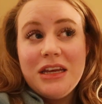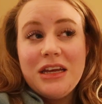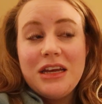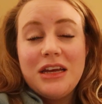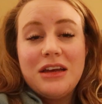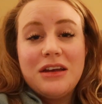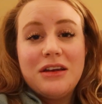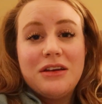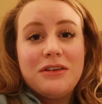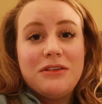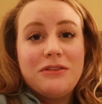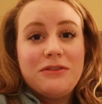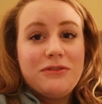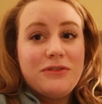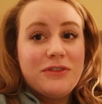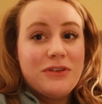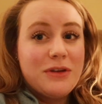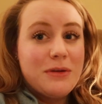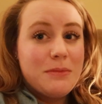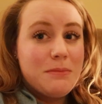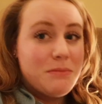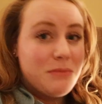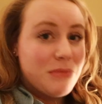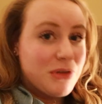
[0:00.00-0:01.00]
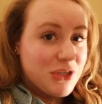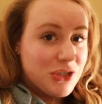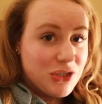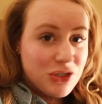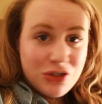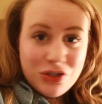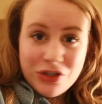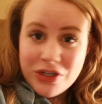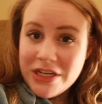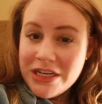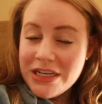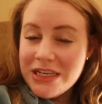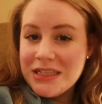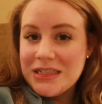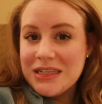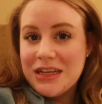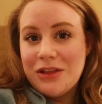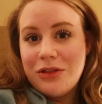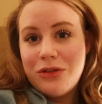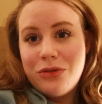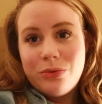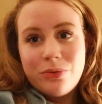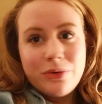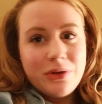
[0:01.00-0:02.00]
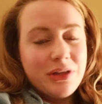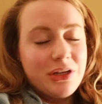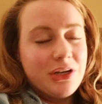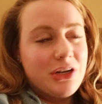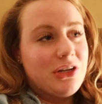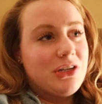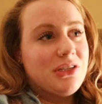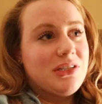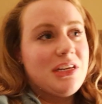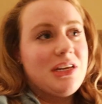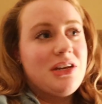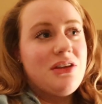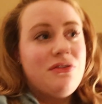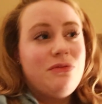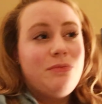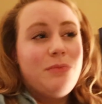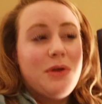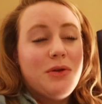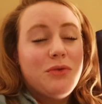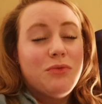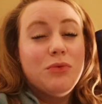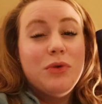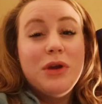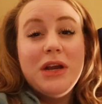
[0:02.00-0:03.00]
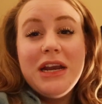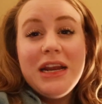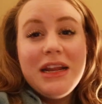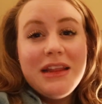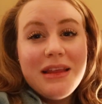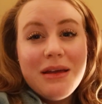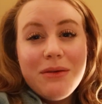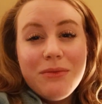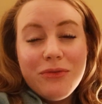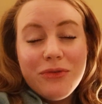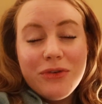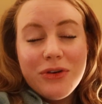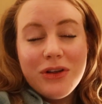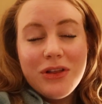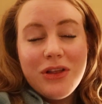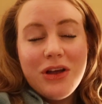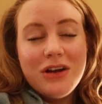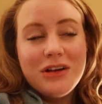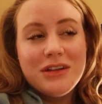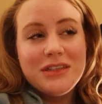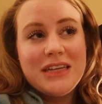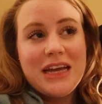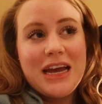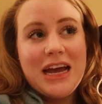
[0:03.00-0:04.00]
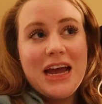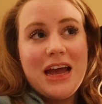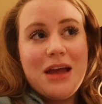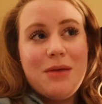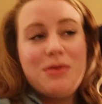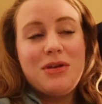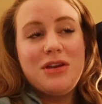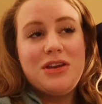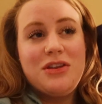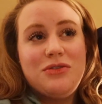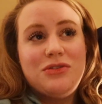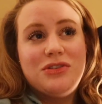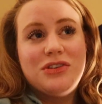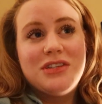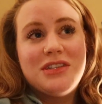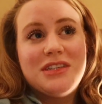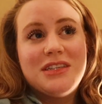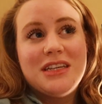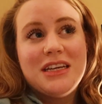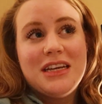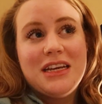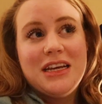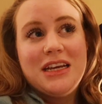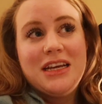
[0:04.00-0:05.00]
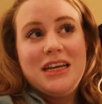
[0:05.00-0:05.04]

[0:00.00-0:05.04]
of mysteries and thrillers and you've been reading them for a long time and you just